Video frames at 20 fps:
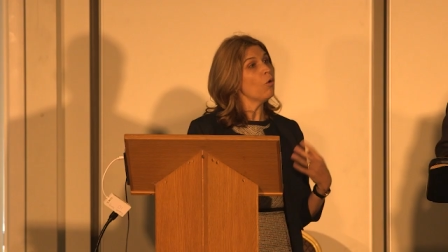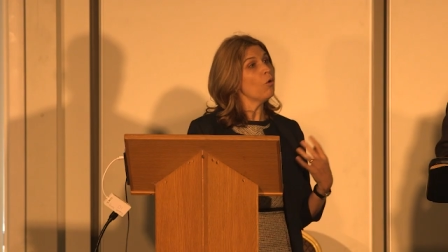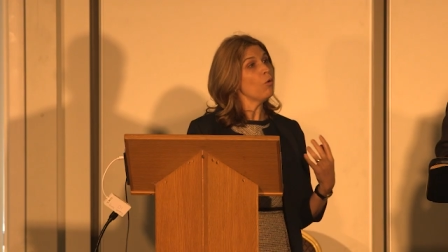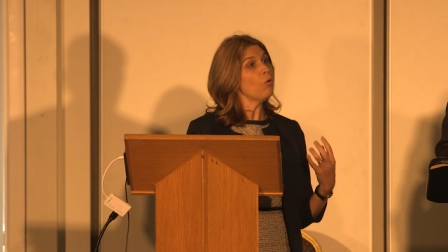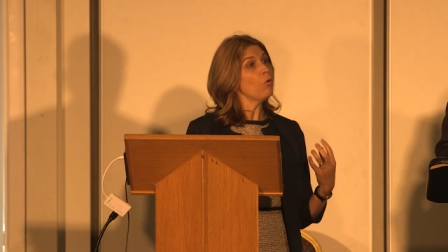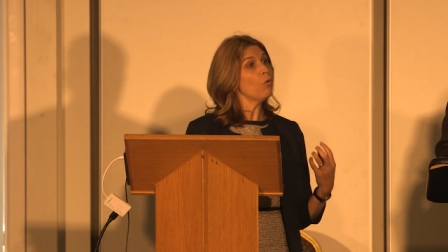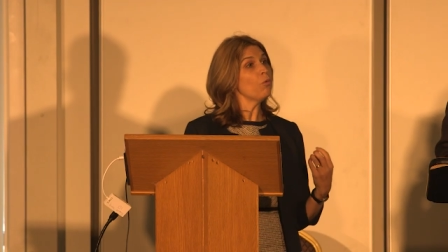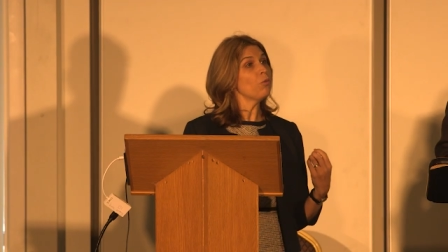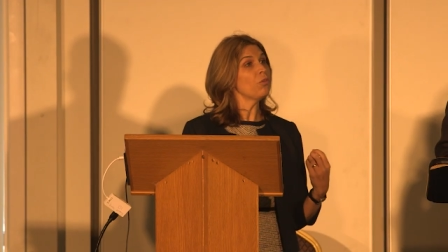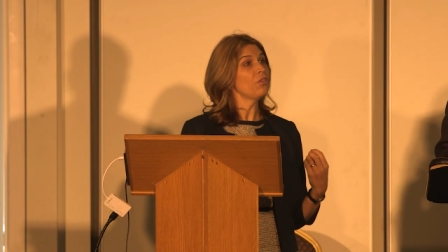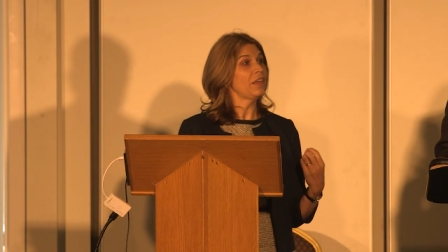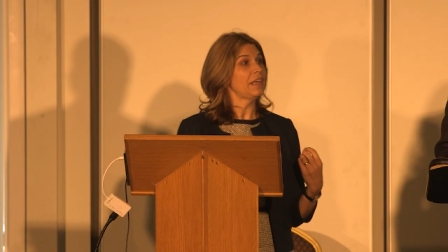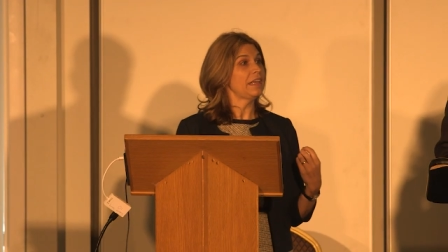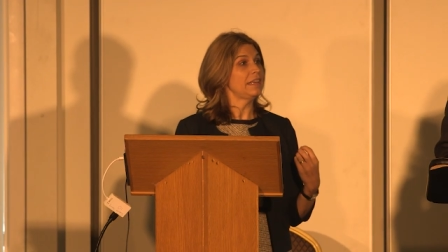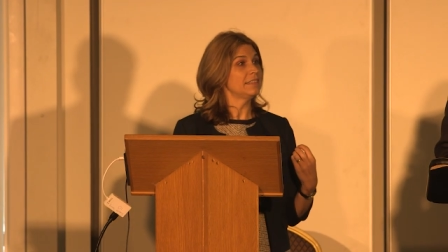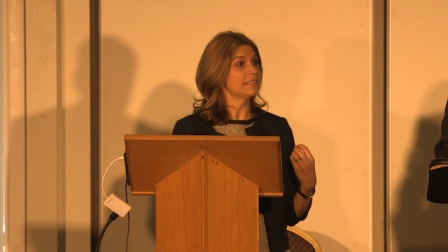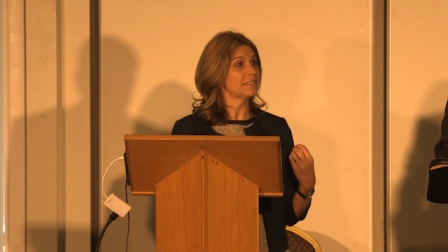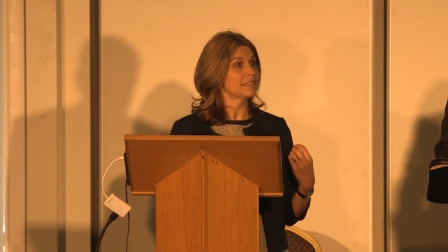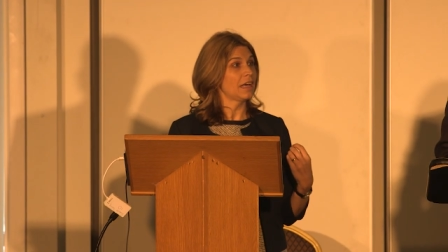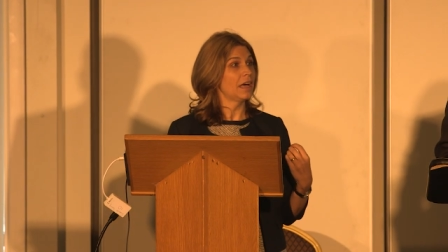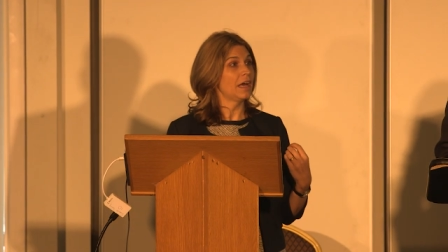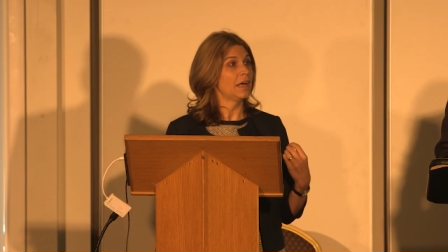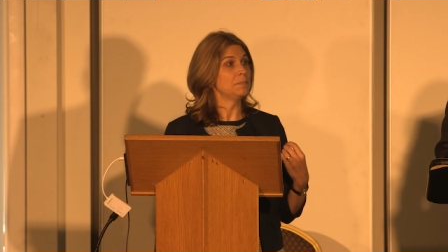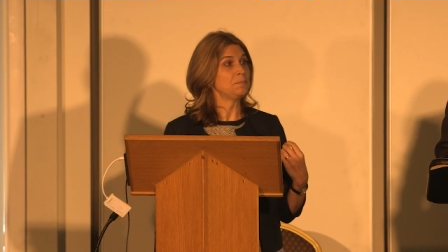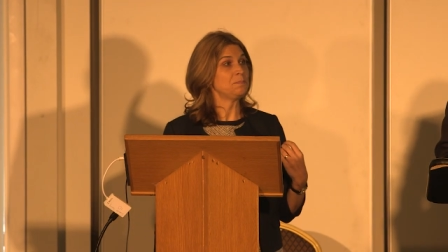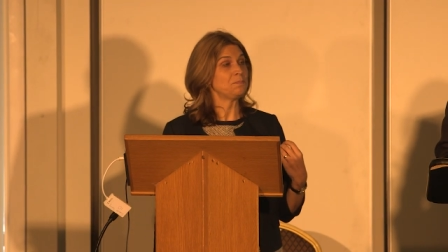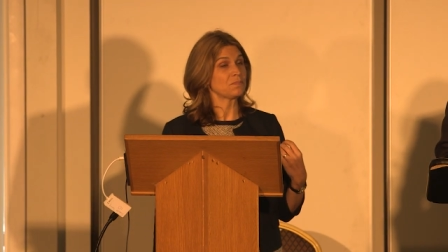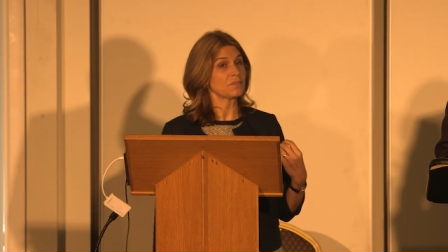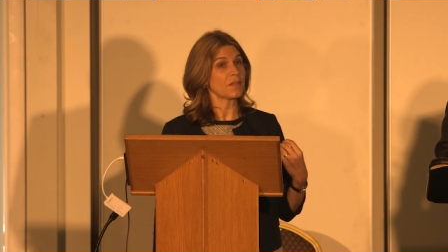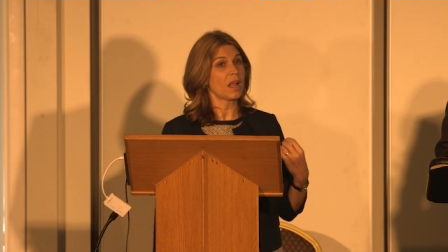all these
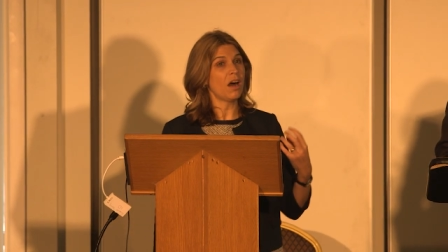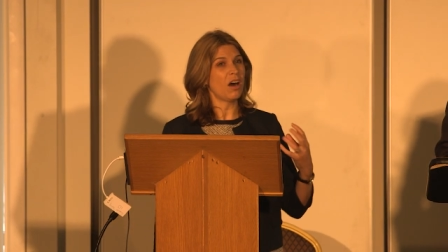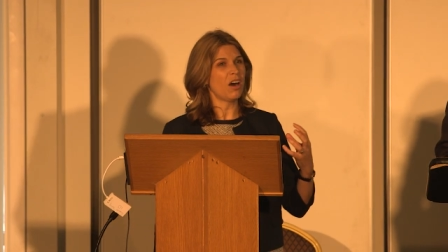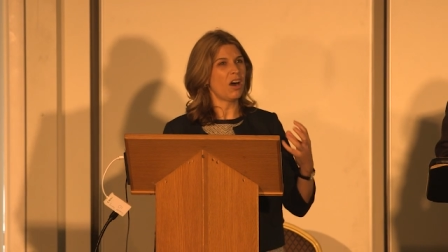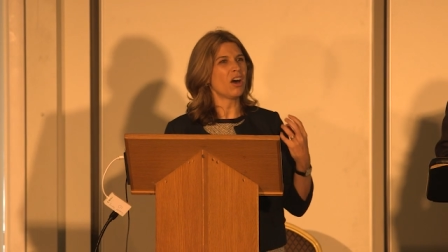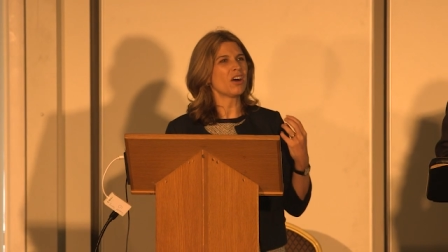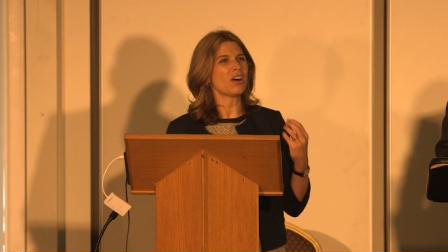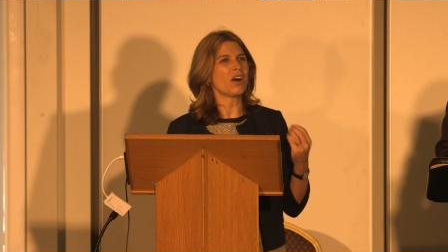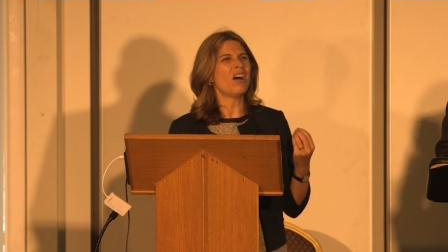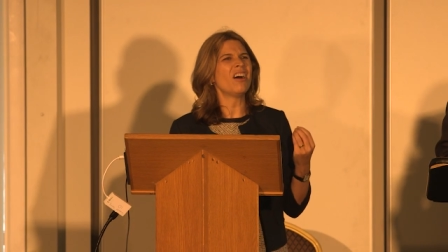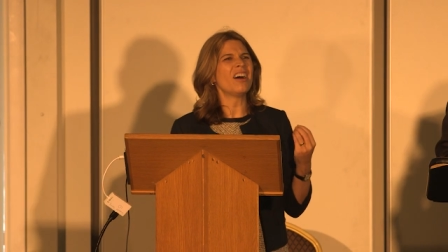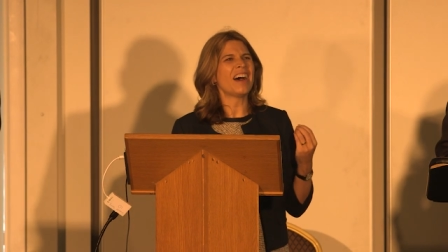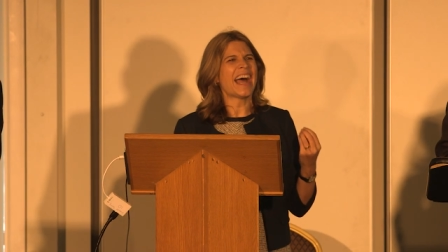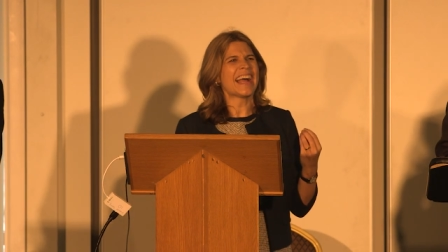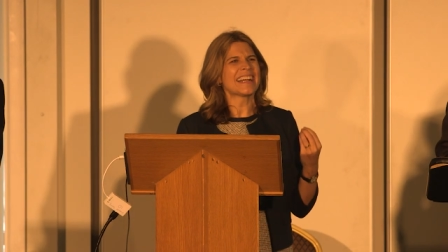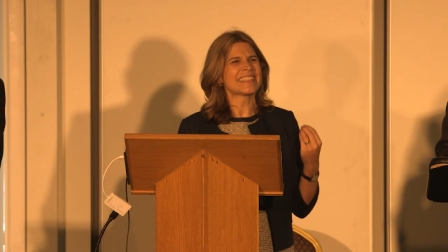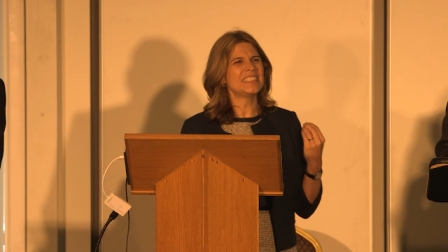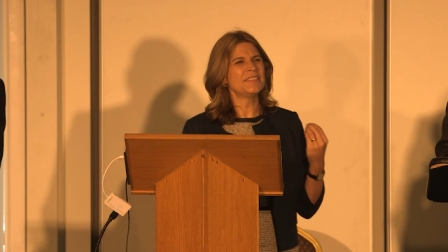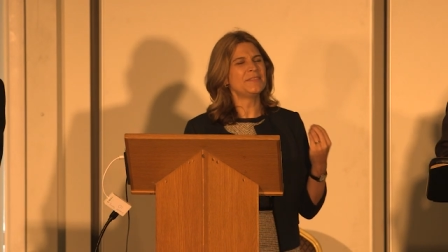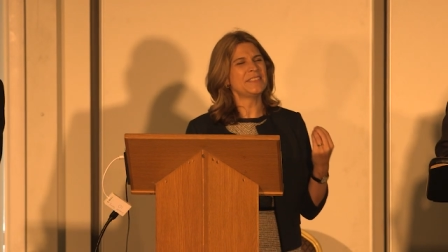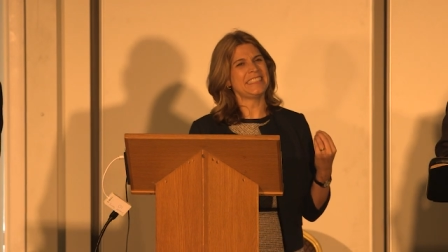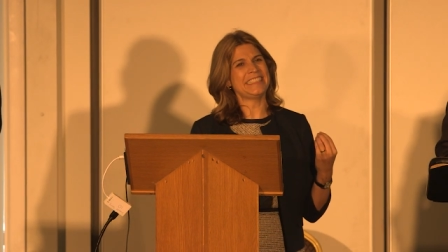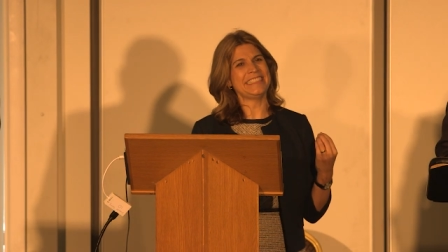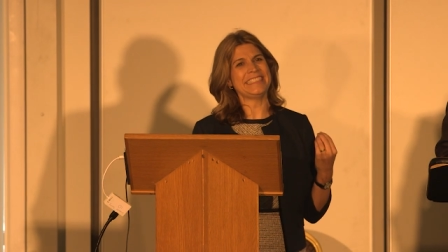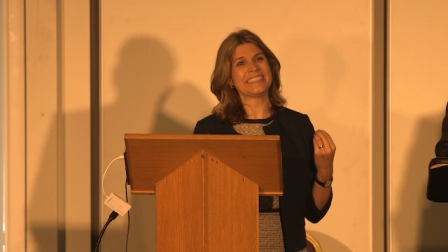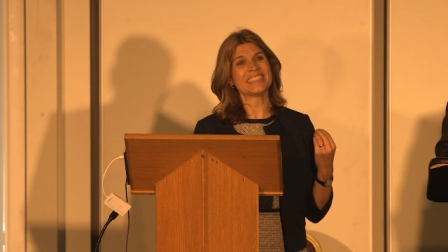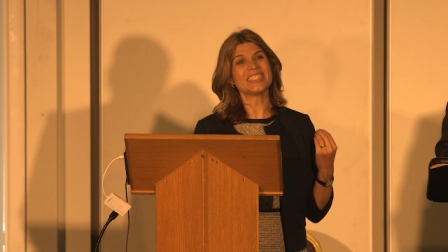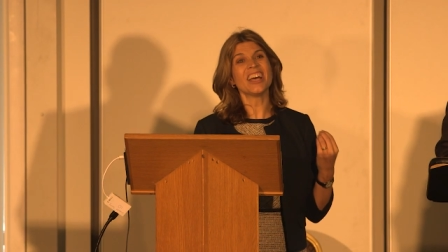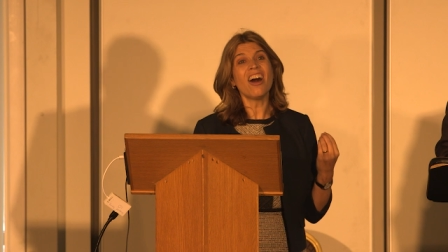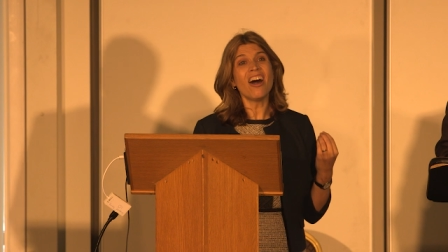are
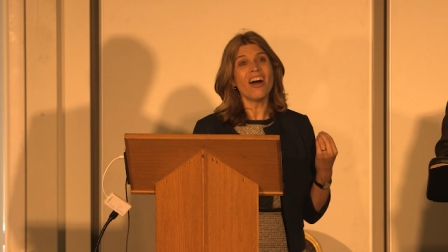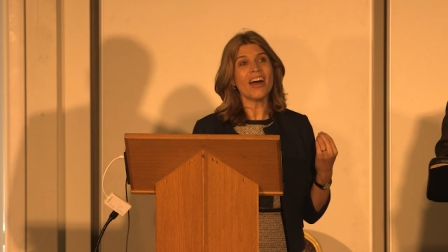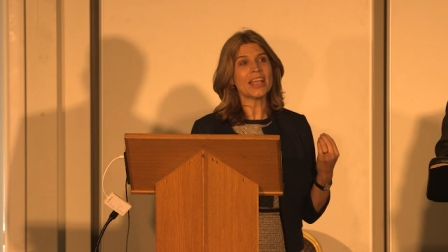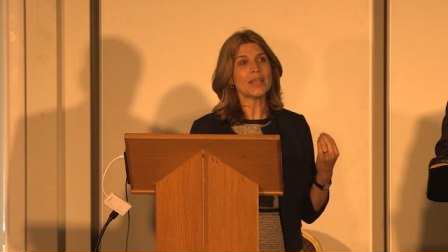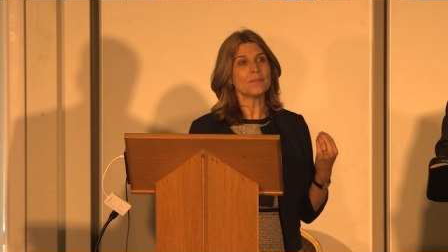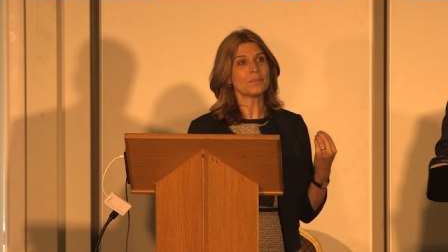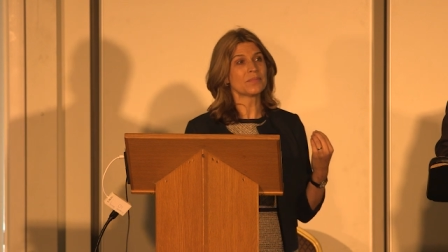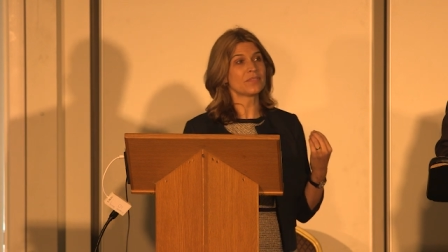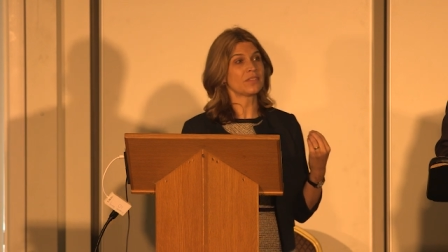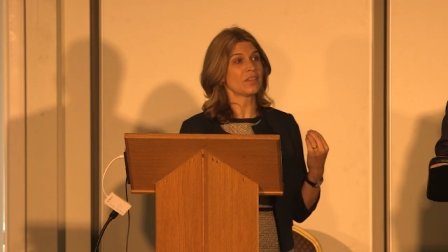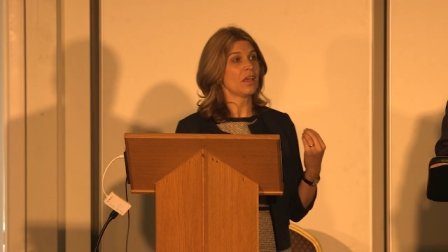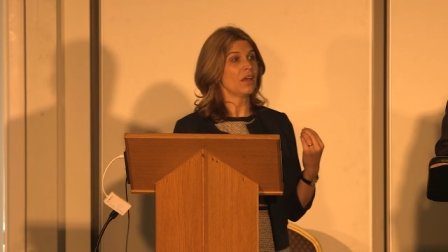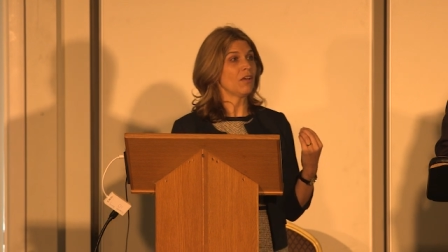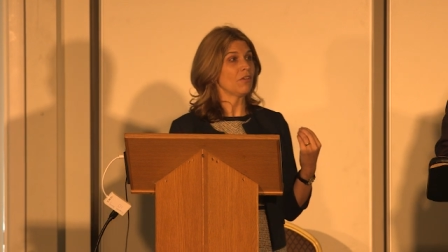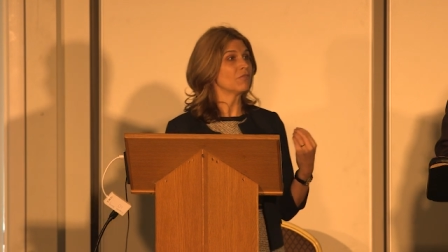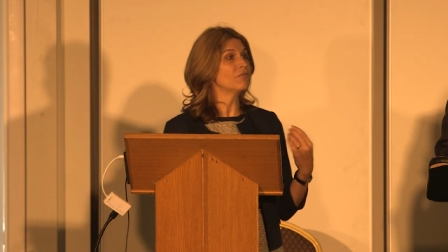activity types